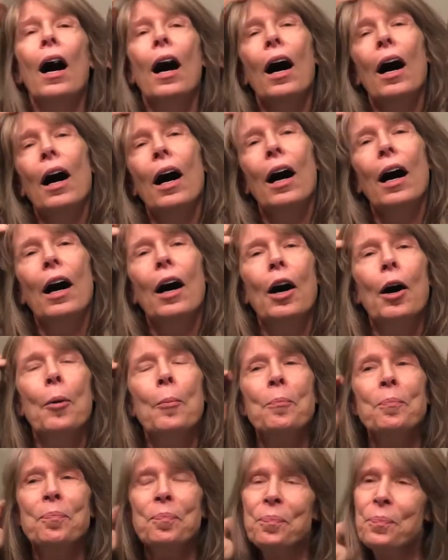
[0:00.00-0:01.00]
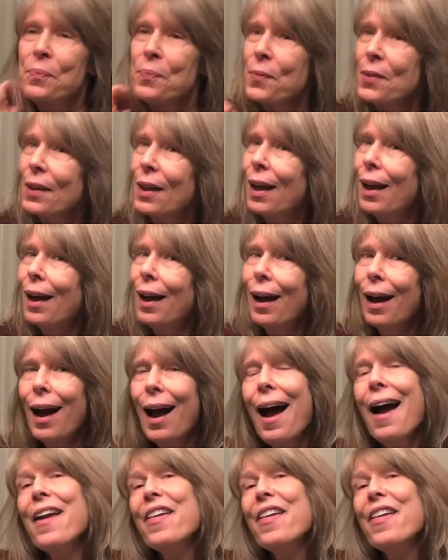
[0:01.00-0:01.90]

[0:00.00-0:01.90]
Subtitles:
I